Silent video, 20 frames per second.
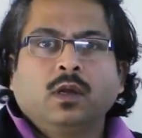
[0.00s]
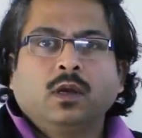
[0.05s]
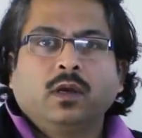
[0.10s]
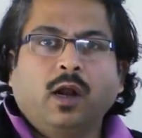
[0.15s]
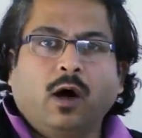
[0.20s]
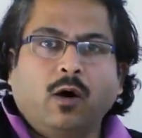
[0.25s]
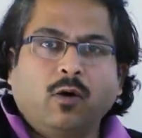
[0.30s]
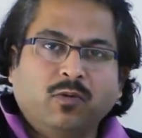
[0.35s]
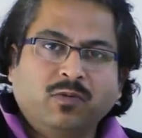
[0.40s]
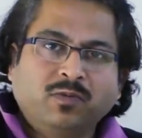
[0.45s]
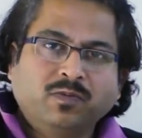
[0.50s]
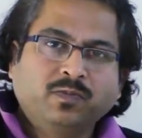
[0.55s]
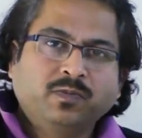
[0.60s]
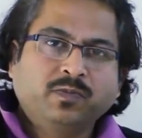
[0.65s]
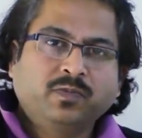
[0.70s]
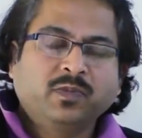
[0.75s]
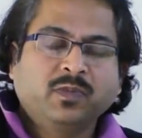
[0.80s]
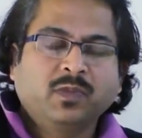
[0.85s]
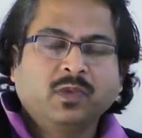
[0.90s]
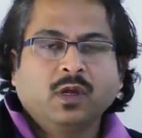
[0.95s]
Now,
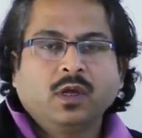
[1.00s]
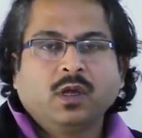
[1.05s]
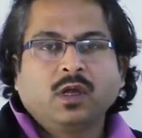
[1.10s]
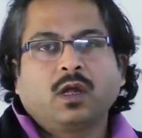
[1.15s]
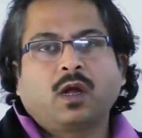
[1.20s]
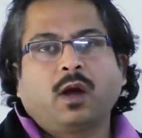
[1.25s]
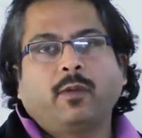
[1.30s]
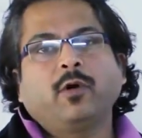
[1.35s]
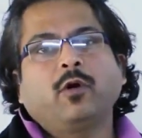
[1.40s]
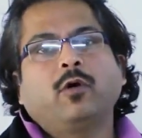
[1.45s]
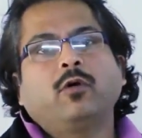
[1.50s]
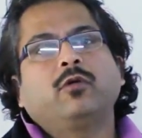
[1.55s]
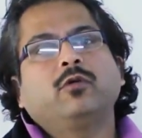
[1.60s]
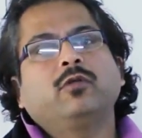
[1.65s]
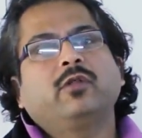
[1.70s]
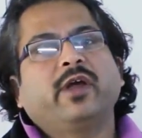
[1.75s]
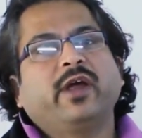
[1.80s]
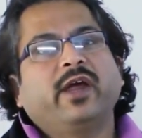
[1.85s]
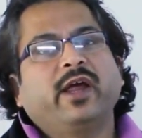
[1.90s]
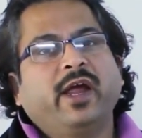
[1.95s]
coming on
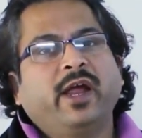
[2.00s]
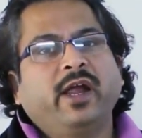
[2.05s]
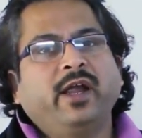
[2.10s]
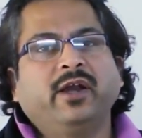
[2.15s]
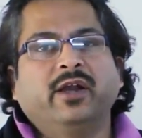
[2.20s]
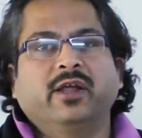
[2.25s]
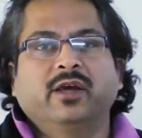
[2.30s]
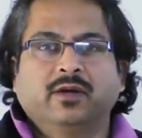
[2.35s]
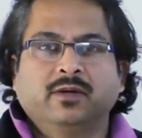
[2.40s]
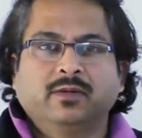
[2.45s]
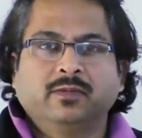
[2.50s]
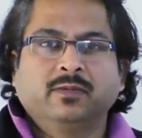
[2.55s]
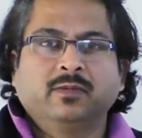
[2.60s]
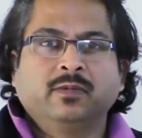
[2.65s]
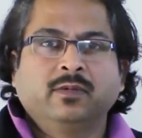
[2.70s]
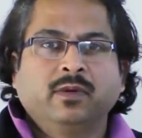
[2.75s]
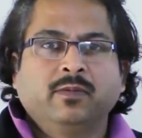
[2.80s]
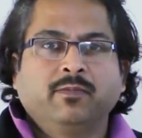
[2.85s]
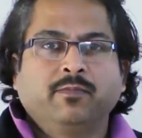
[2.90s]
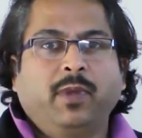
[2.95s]
to the end,
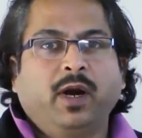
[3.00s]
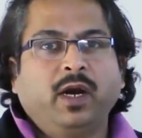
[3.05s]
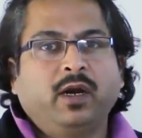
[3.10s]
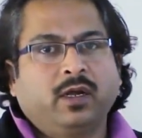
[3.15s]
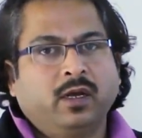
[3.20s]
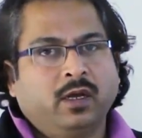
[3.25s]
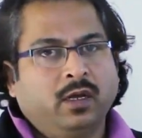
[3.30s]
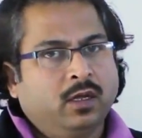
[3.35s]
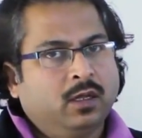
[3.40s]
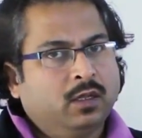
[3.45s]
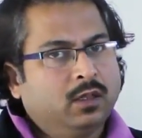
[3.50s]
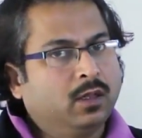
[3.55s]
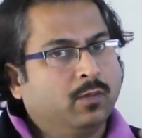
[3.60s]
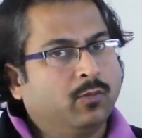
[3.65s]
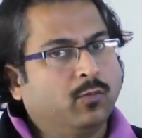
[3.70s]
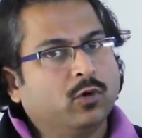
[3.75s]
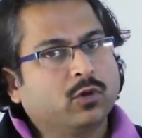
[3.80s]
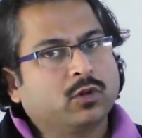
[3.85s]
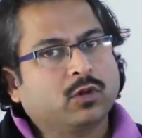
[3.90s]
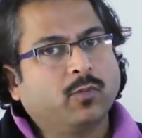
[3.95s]
but the
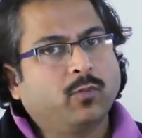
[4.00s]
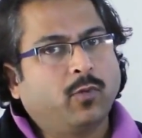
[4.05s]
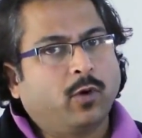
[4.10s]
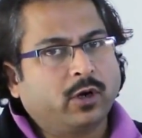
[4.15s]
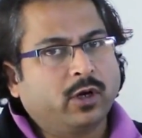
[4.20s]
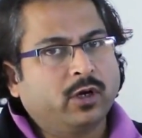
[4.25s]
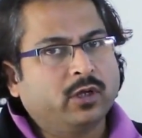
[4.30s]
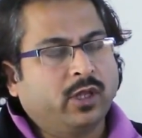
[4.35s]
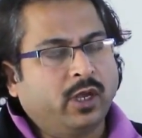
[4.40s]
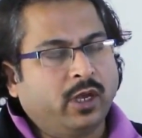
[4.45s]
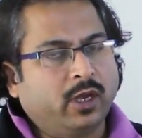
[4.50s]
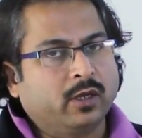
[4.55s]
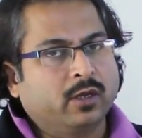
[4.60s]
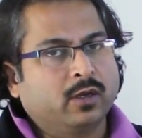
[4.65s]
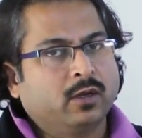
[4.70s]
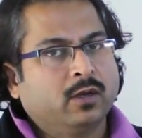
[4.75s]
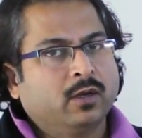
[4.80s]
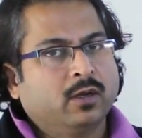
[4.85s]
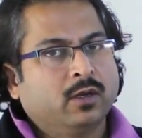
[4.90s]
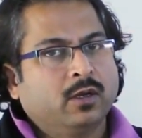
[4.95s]
most important
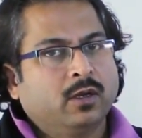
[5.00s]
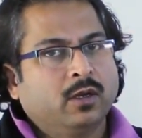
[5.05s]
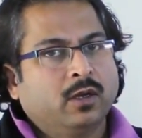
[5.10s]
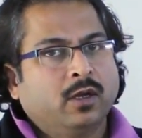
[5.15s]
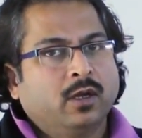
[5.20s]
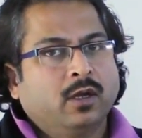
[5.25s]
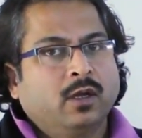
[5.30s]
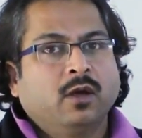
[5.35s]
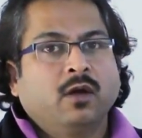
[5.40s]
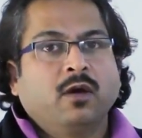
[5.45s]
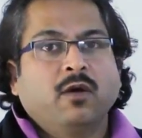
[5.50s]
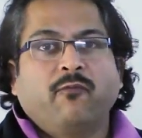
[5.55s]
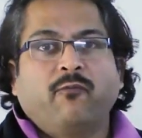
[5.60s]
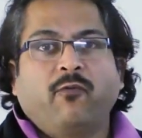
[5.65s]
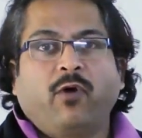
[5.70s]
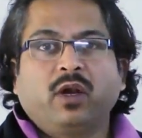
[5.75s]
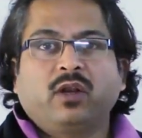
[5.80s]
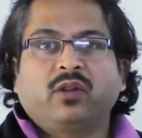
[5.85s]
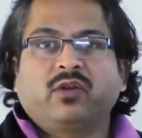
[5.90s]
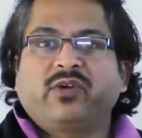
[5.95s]
thing,
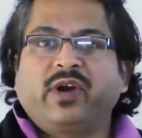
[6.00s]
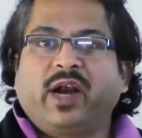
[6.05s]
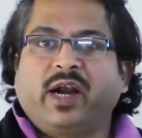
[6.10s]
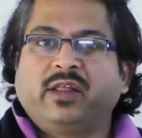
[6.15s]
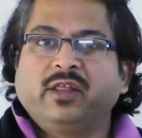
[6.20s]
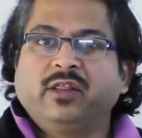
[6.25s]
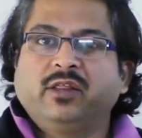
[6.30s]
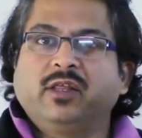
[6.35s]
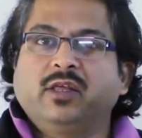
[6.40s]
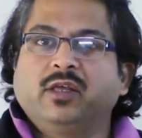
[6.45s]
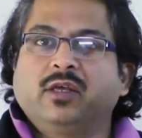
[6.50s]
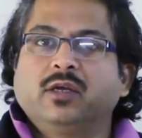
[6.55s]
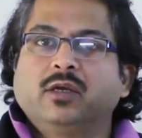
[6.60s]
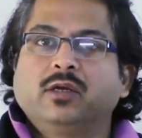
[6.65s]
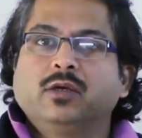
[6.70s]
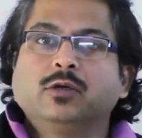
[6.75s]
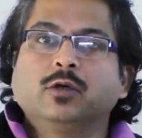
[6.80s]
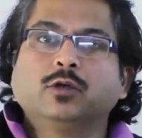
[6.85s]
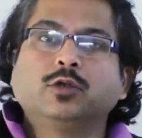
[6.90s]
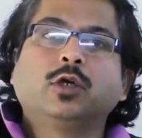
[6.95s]
what
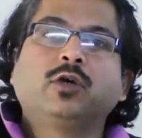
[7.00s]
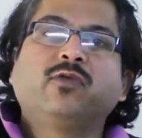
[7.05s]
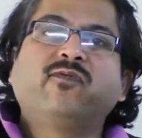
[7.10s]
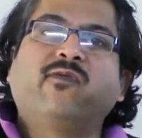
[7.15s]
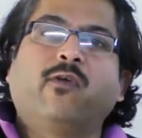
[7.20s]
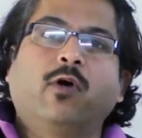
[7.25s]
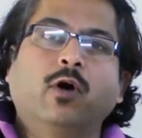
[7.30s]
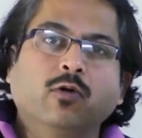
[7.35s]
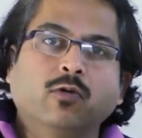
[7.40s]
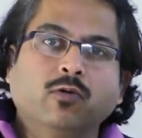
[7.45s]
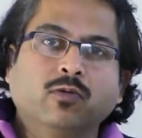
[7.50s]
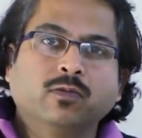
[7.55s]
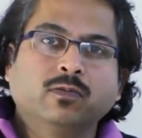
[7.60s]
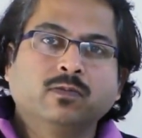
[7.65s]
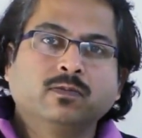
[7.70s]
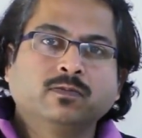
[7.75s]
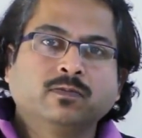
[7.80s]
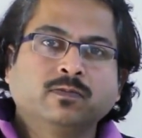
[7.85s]
strategy you should follow.